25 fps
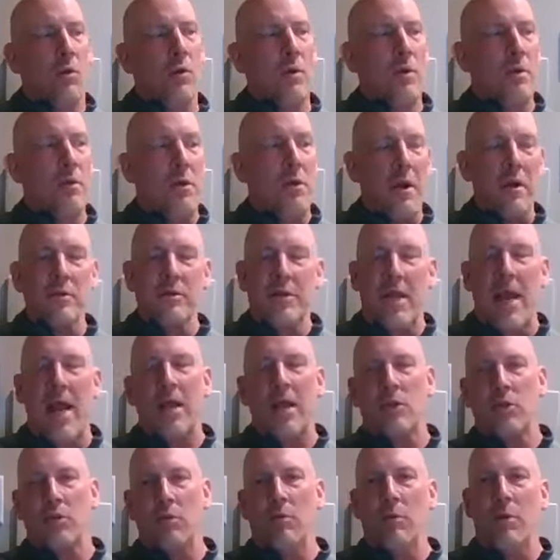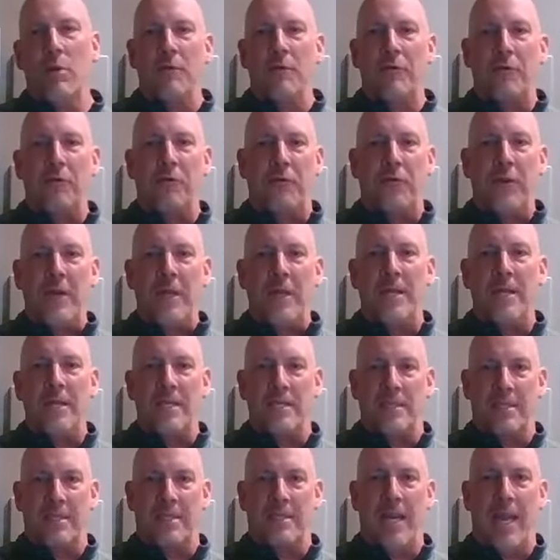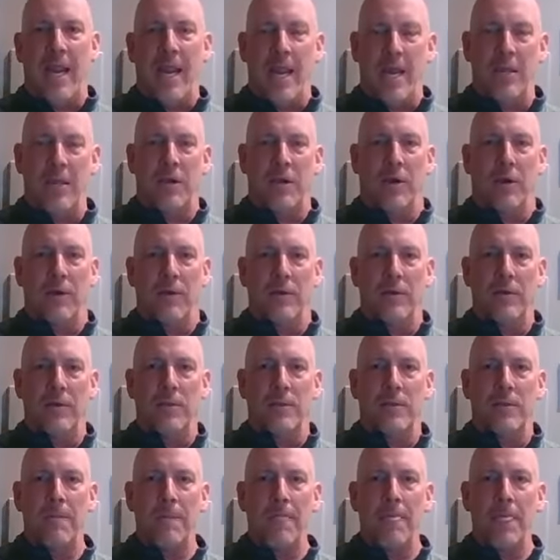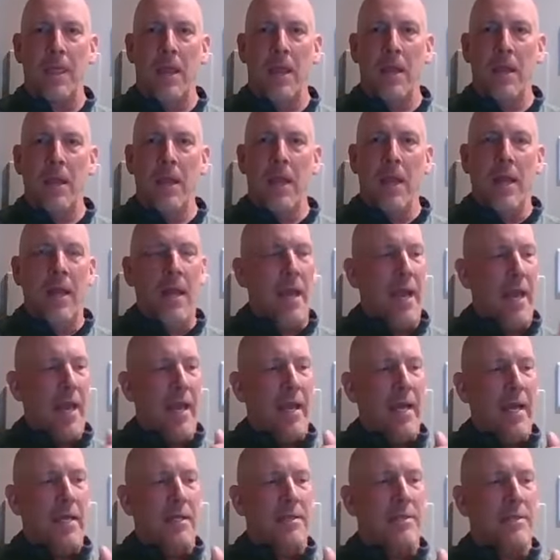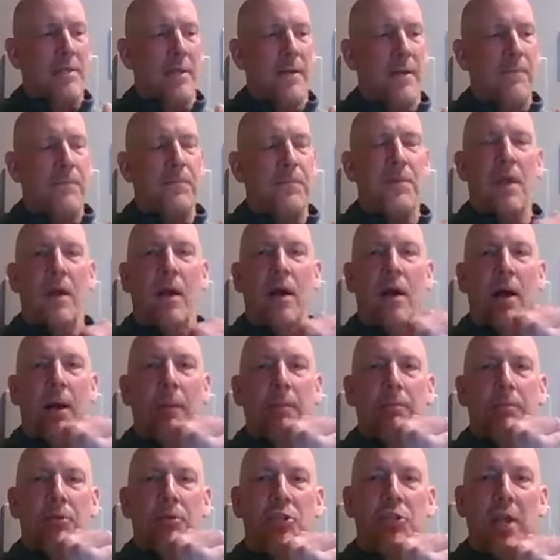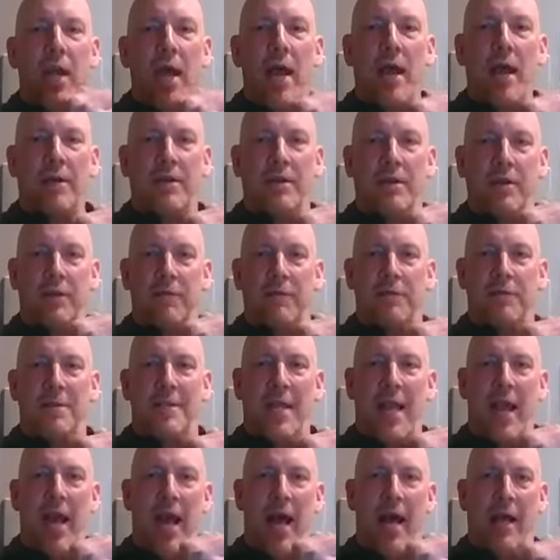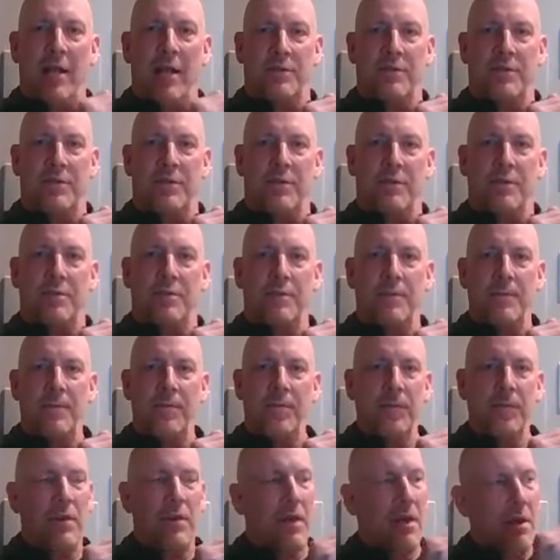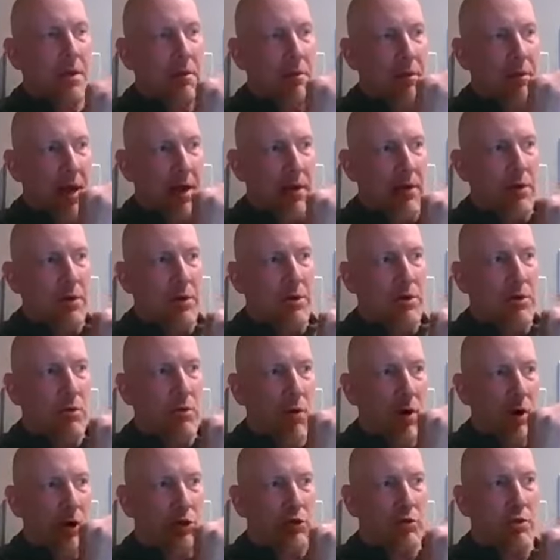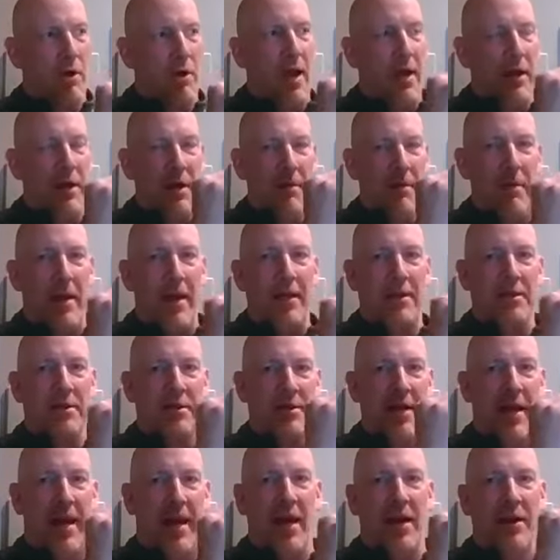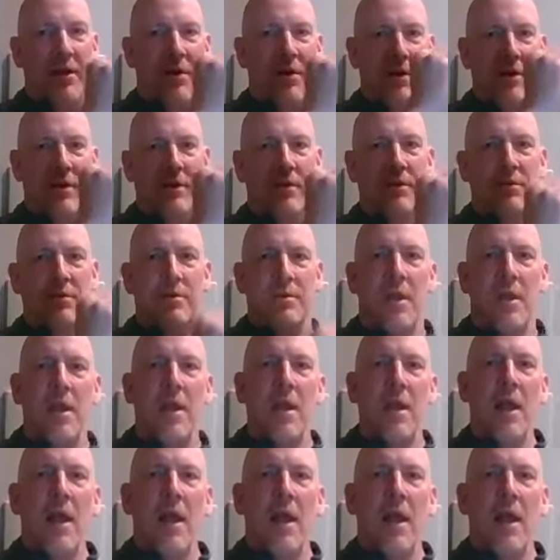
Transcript: there's actual fitness standards and it's objective tests that you are trying to make standards